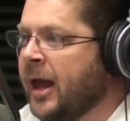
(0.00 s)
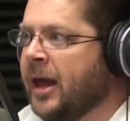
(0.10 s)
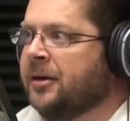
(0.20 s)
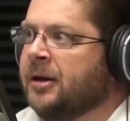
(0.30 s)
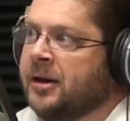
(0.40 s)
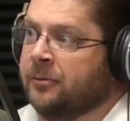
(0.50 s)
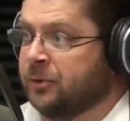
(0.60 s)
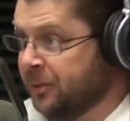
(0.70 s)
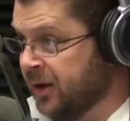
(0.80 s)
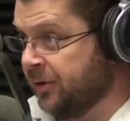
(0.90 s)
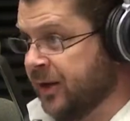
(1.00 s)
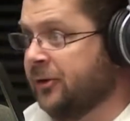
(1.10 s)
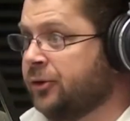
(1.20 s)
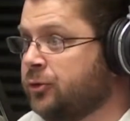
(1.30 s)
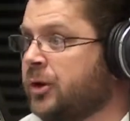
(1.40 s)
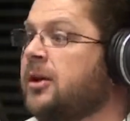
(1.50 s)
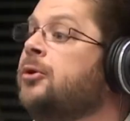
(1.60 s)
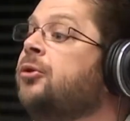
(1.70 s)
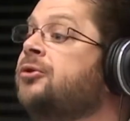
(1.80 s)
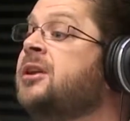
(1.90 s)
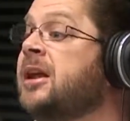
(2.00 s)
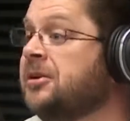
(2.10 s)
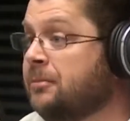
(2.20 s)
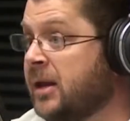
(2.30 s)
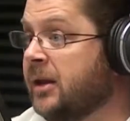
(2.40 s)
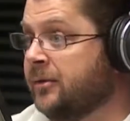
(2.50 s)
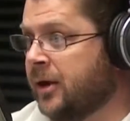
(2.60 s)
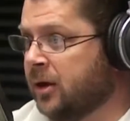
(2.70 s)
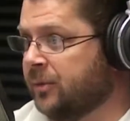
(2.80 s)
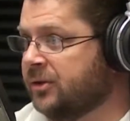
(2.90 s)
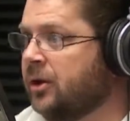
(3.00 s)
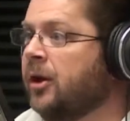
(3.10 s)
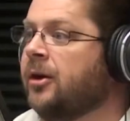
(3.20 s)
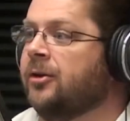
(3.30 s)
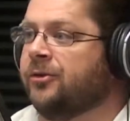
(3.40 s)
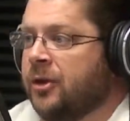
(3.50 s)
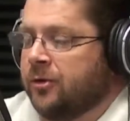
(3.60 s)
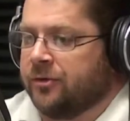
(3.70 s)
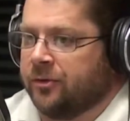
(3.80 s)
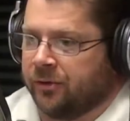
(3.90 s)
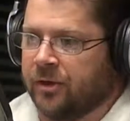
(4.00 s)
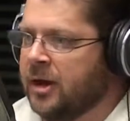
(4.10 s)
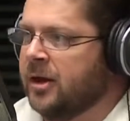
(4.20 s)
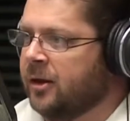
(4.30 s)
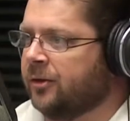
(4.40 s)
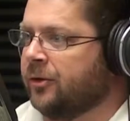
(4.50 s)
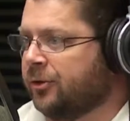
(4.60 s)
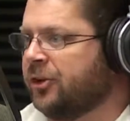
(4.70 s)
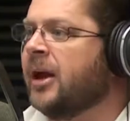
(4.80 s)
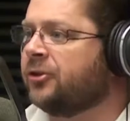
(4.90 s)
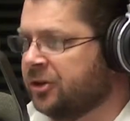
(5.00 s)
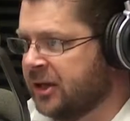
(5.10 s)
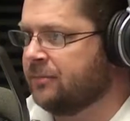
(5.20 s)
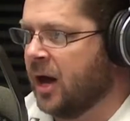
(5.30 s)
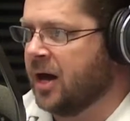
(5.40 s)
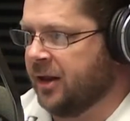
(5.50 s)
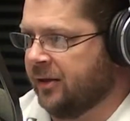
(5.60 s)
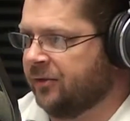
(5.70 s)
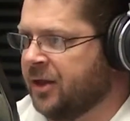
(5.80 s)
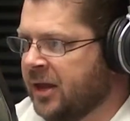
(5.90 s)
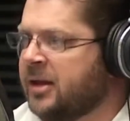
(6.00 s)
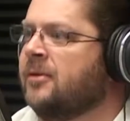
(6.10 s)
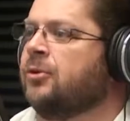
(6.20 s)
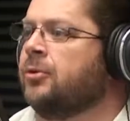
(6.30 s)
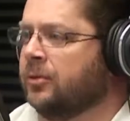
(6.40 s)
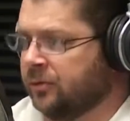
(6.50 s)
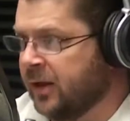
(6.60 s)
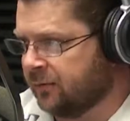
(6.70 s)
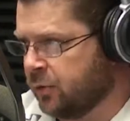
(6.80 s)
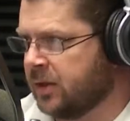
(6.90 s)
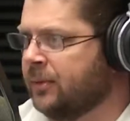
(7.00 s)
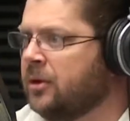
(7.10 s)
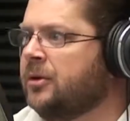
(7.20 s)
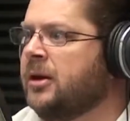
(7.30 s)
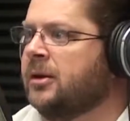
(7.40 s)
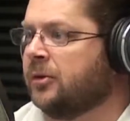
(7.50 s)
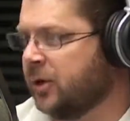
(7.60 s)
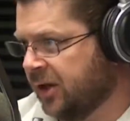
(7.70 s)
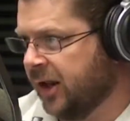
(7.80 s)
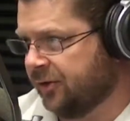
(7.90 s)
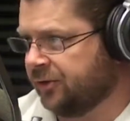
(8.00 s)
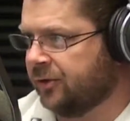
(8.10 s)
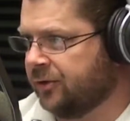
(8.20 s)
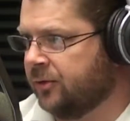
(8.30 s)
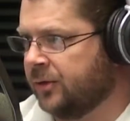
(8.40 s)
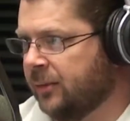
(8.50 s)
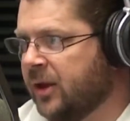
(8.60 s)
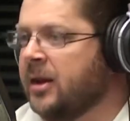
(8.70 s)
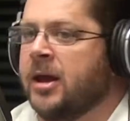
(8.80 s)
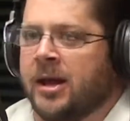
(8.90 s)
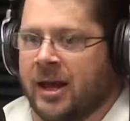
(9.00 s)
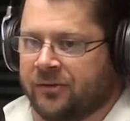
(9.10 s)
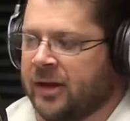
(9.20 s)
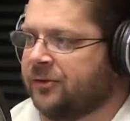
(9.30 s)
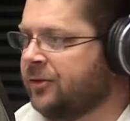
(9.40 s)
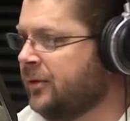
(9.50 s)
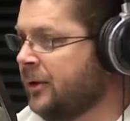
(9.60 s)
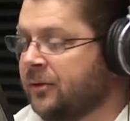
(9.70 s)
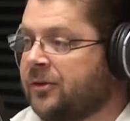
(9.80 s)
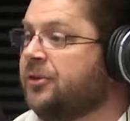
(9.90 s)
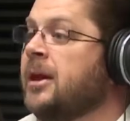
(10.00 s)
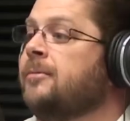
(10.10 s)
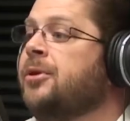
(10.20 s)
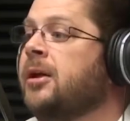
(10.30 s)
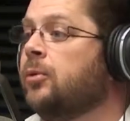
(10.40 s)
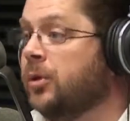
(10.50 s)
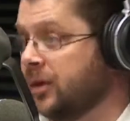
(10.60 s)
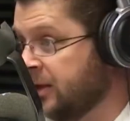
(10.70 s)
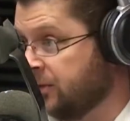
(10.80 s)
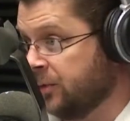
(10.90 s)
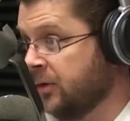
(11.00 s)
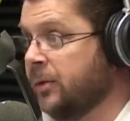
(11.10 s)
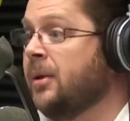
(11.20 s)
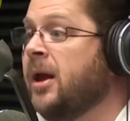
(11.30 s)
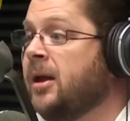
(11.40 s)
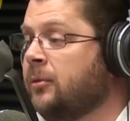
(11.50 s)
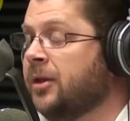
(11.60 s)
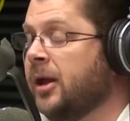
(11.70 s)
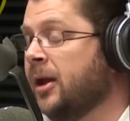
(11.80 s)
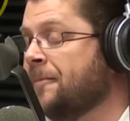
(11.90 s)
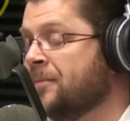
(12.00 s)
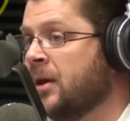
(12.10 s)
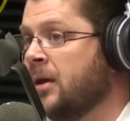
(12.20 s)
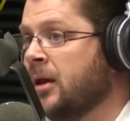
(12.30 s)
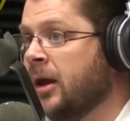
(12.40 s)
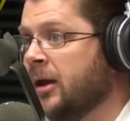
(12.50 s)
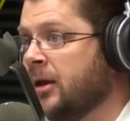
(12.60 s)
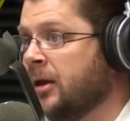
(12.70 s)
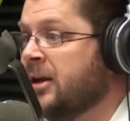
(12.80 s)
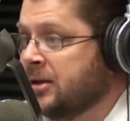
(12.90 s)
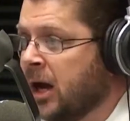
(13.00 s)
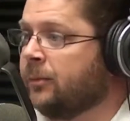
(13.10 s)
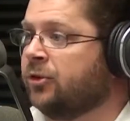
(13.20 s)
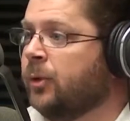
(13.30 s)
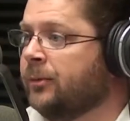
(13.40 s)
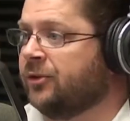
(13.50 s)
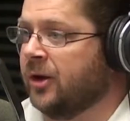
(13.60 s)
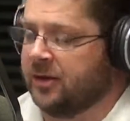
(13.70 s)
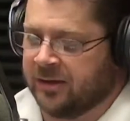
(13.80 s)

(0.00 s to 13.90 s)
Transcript: And depending on the industry, those need to be there, because those are the sanctioning bodies that give credibility and accreditation to them. And it's the same thing with an e-commerce website.